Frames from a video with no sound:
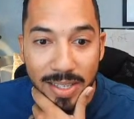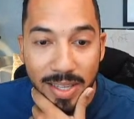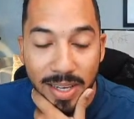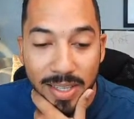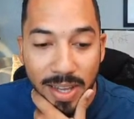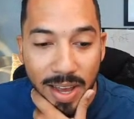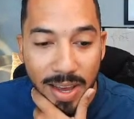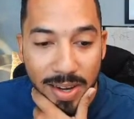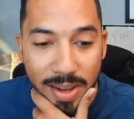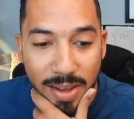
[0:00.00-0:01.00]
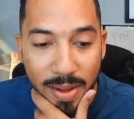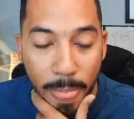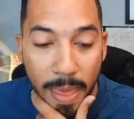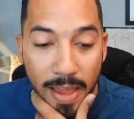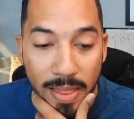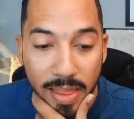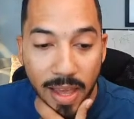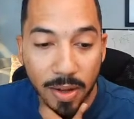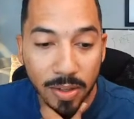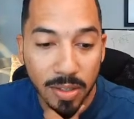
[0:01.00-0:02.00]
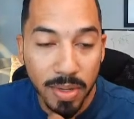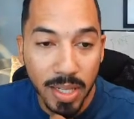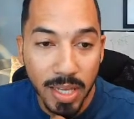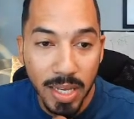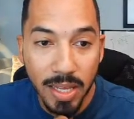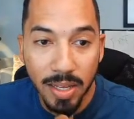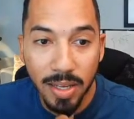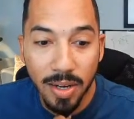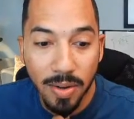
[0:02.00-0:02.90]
and the design, and they ultimately,